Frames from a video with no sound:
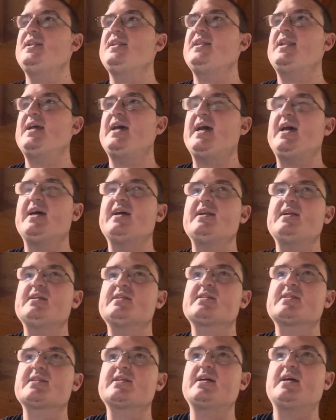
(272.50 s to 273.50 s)
That
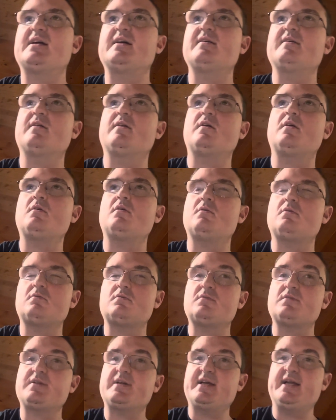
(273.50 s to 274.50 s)
is not
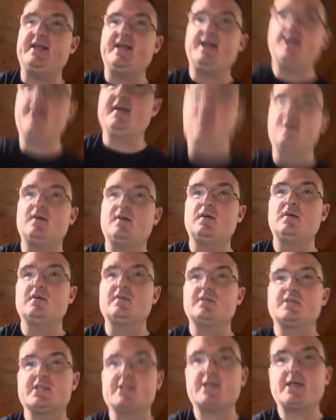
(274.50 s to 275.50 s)
only
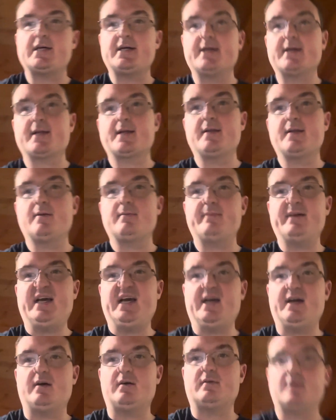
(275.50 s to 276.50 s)
talking
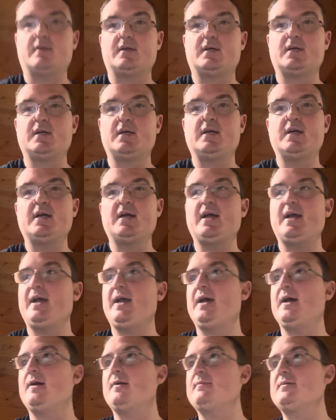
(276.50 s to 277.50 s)
about
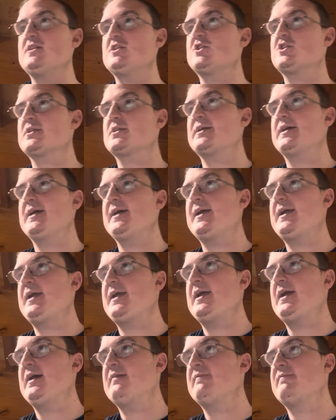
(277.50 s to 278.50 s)
how much they
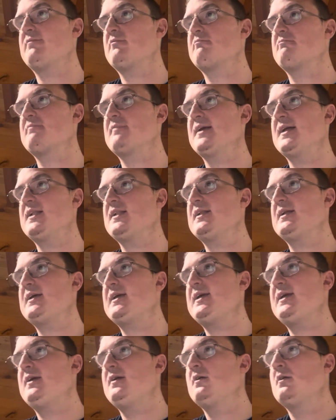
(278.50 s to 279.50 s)
have
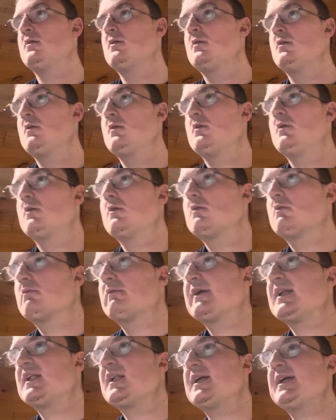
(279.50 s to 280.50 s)
really,
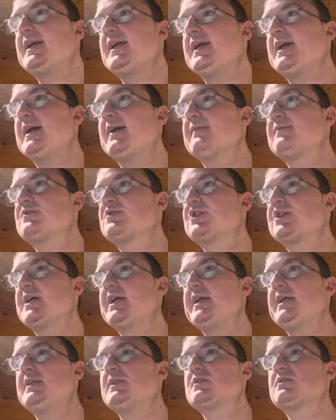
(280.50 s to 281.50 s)
really have
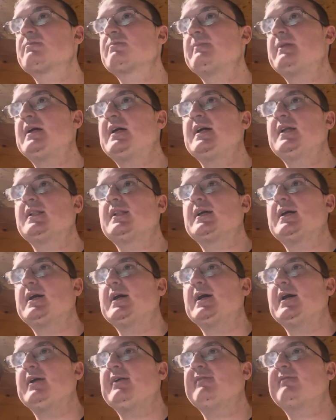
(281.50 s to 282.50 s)
changed my
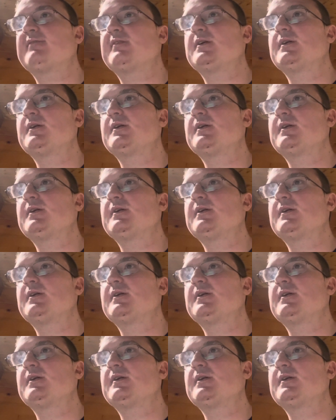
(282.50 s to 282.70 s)
life.